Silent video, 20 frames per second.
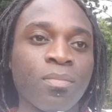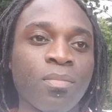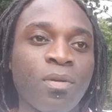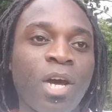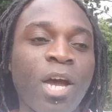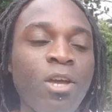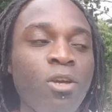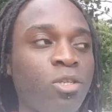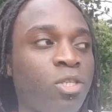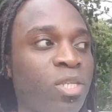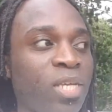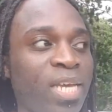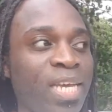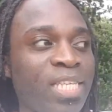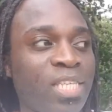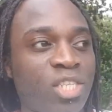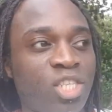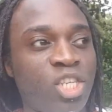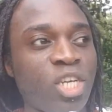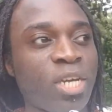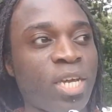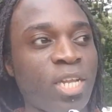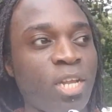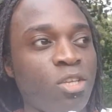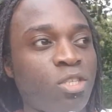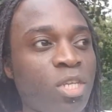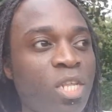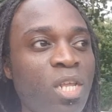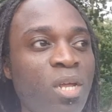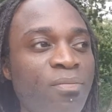I used to eat chicken. I
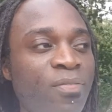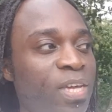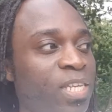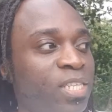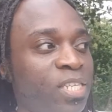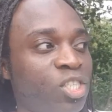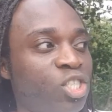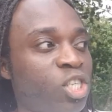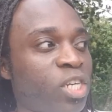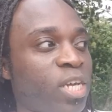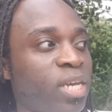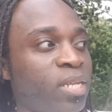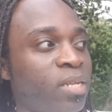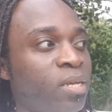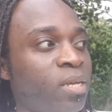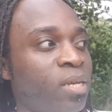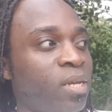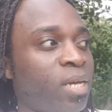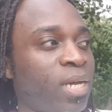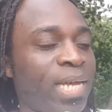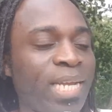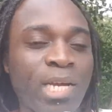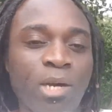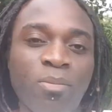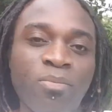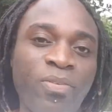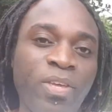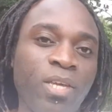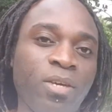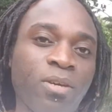used to love eating chicken. And now
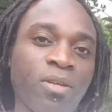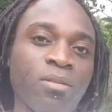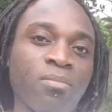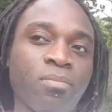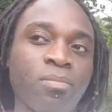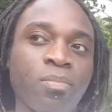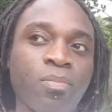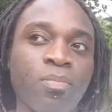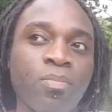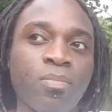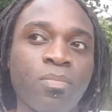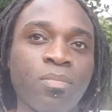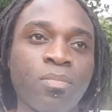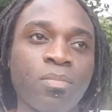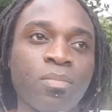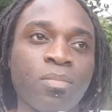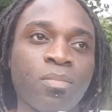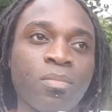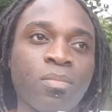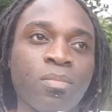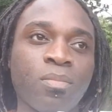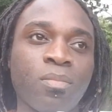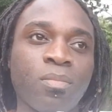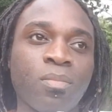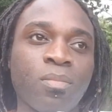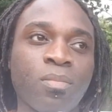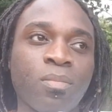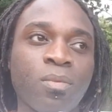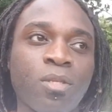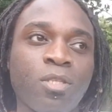I'm vegan.
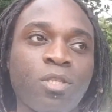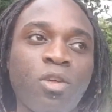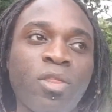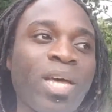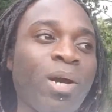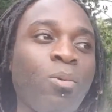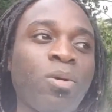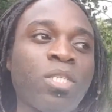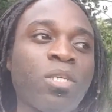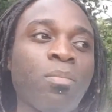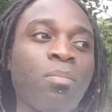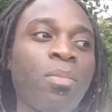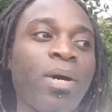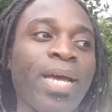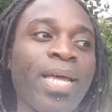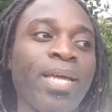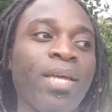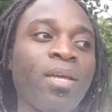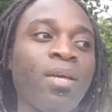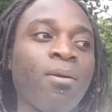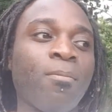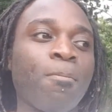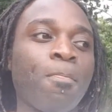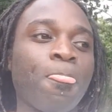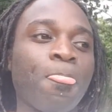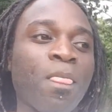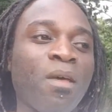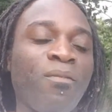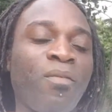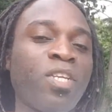So that wasn't my
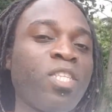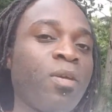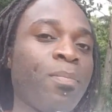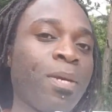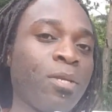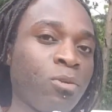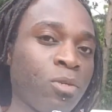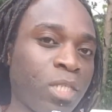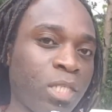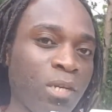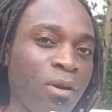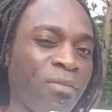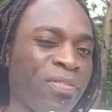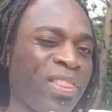fundamental self,